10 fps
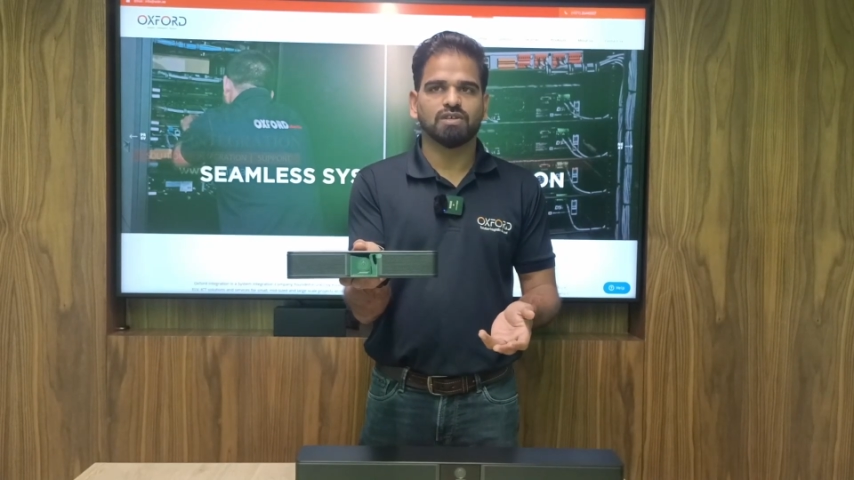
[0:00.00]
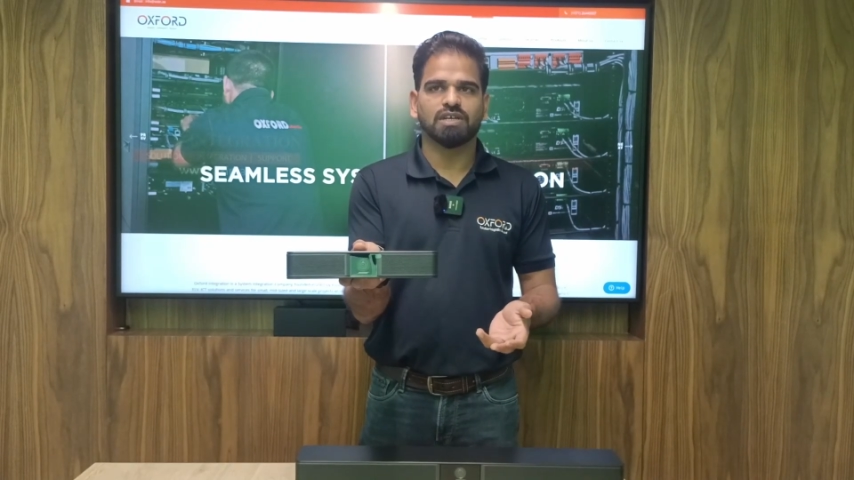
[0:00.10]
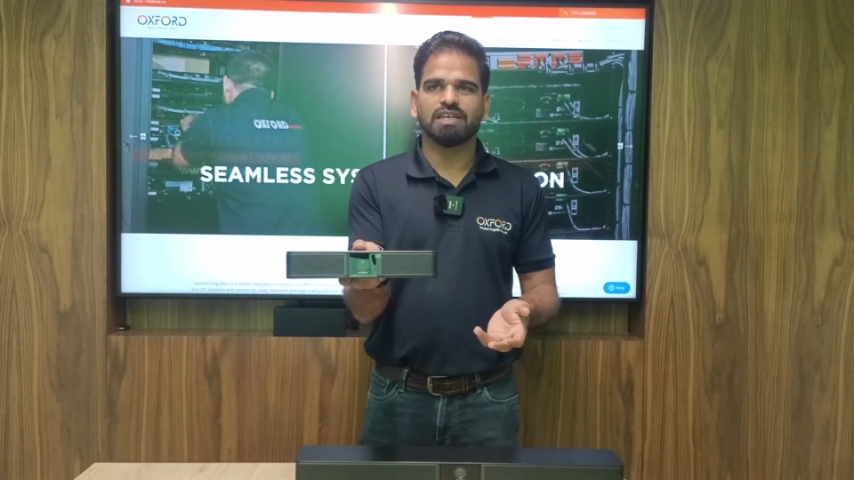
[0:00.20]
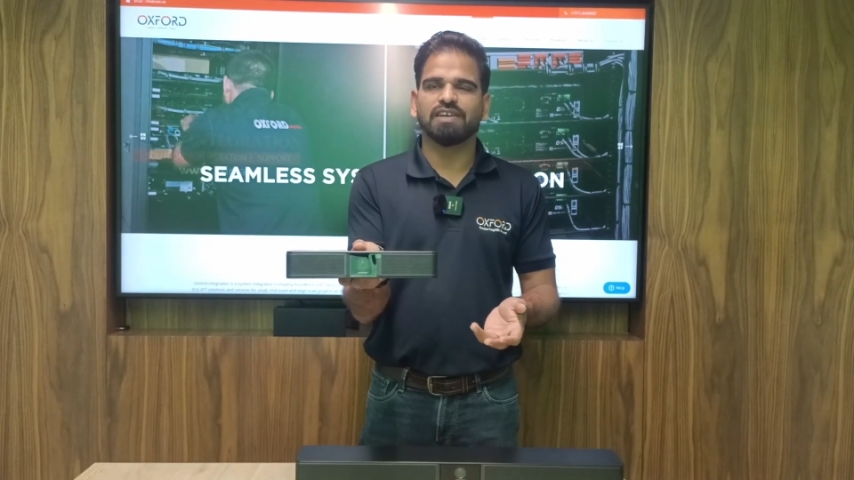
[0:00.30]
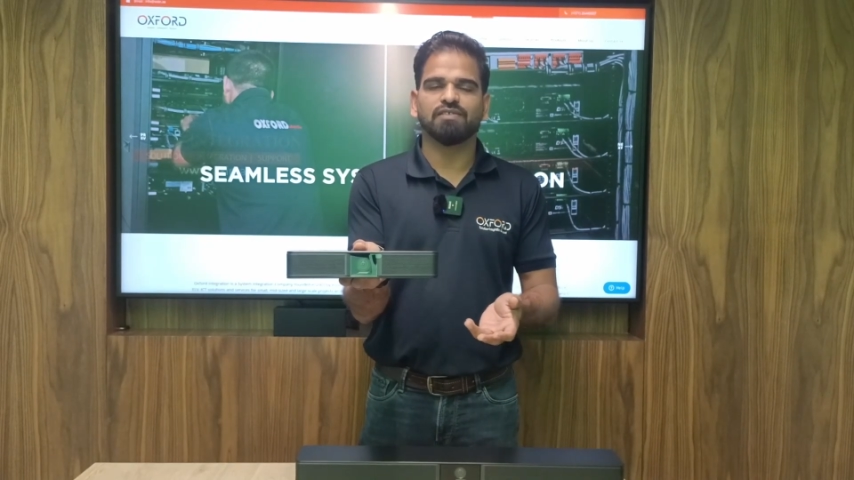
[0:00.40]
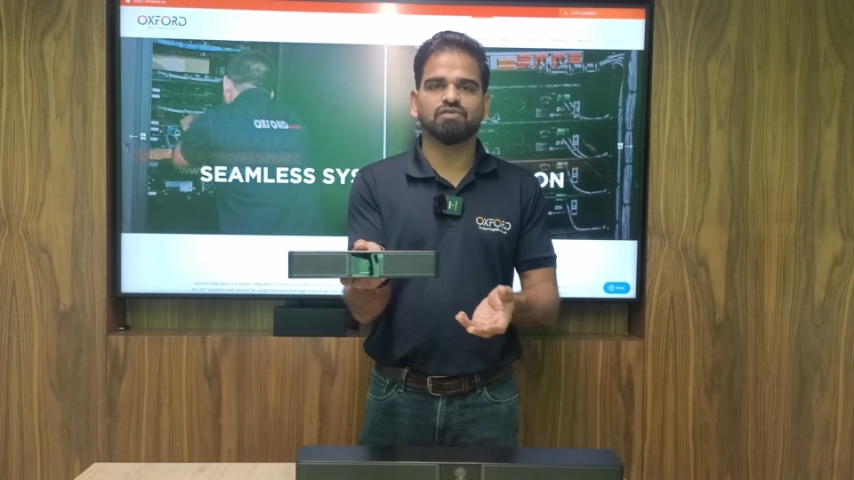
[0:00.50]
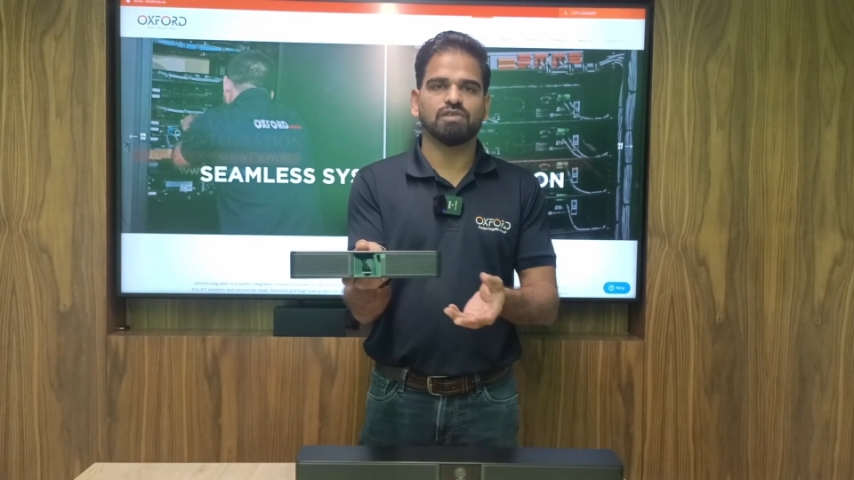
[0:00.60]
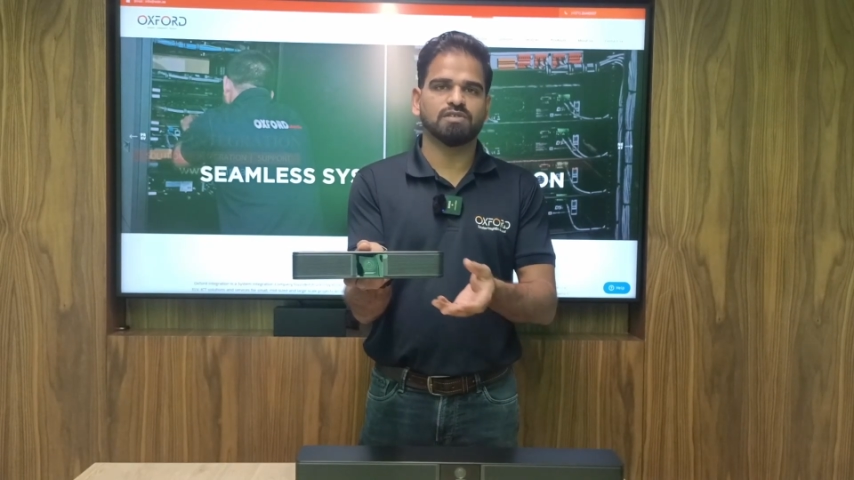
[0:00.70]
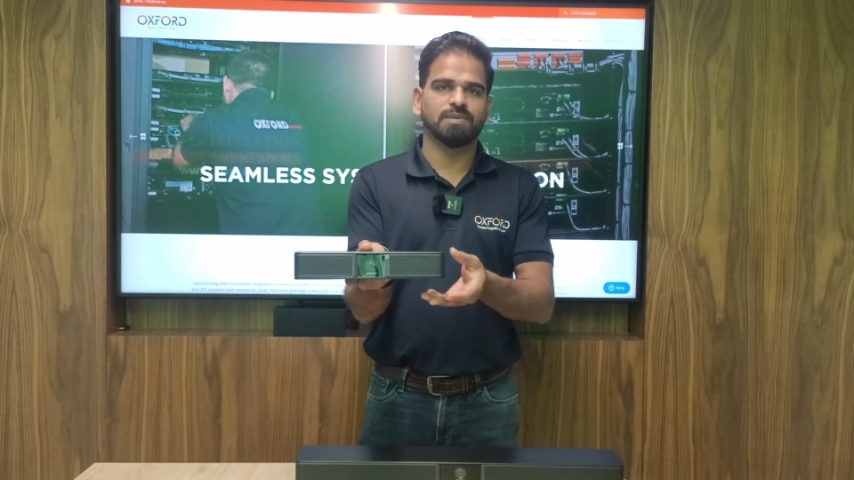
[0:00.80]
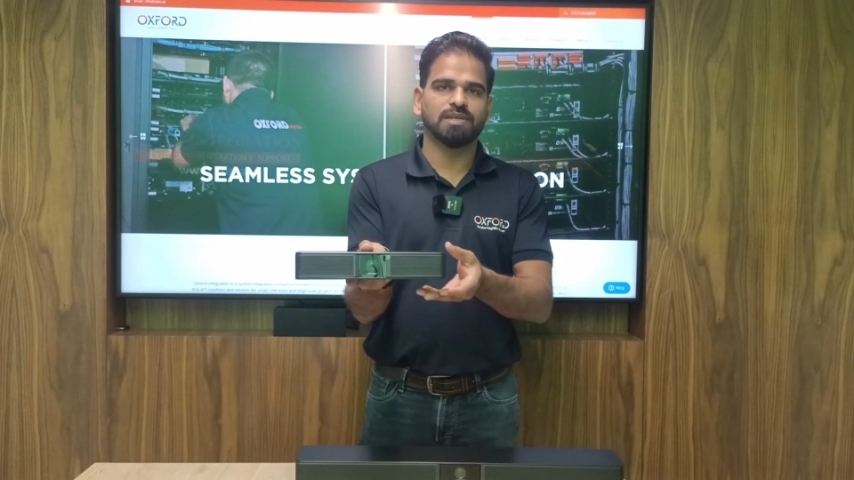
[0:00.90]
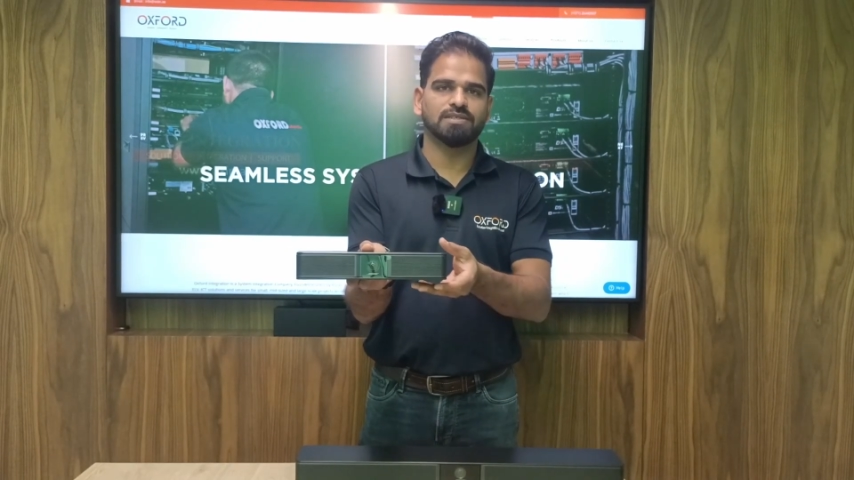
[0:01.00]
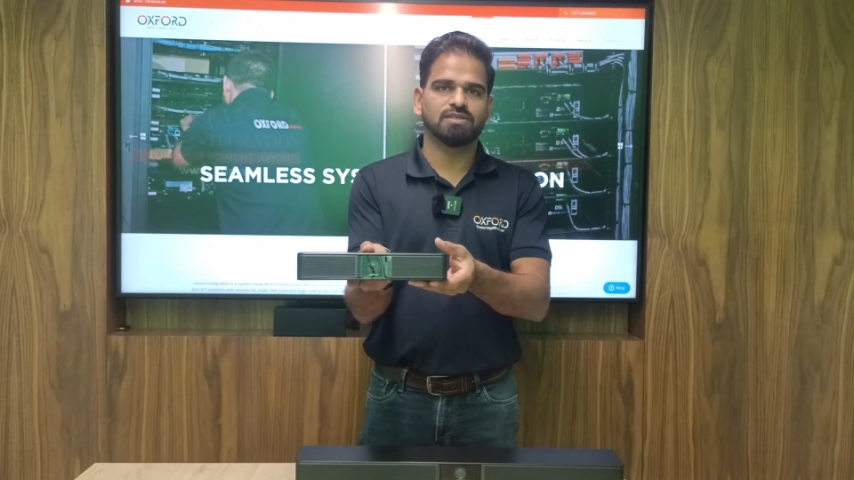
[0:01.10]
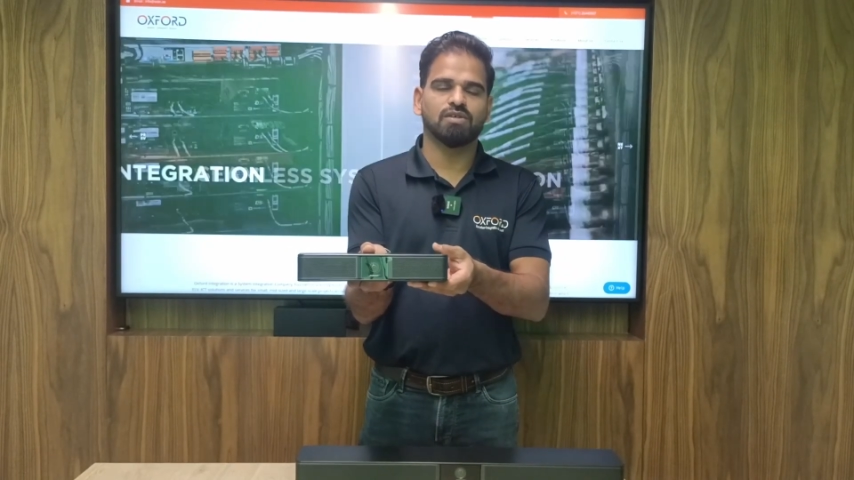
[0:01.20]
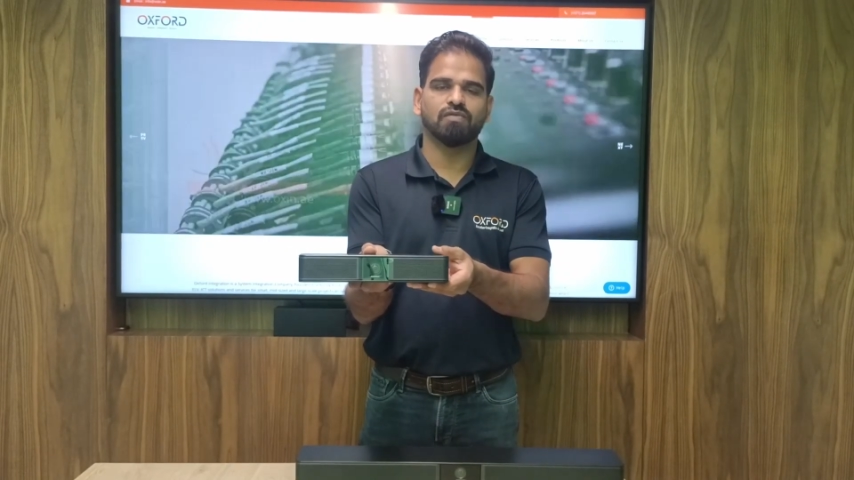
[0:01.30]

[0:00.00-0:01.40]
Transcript: individual space or